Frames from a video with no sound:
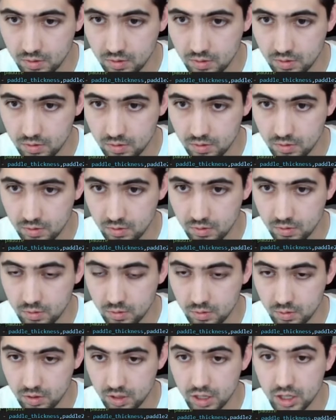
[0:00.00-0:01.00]

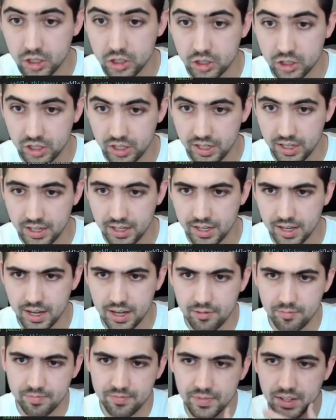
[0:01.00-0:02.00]
oh shit,
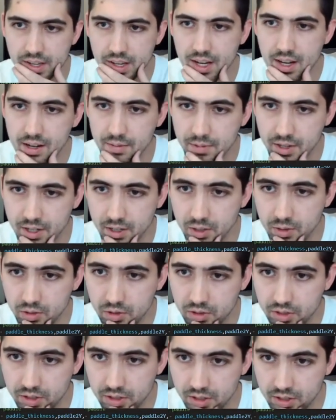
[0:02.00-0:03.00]
yep, got it, coach.
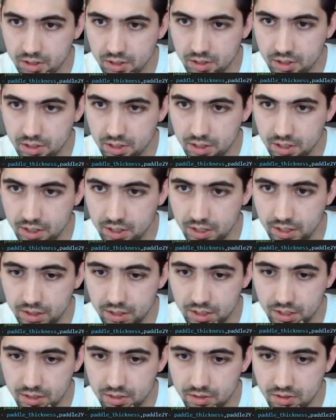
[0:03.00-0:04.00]
And
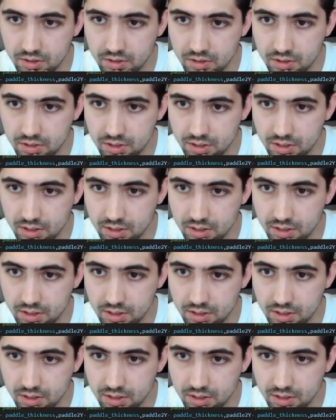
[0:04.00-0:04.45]
this is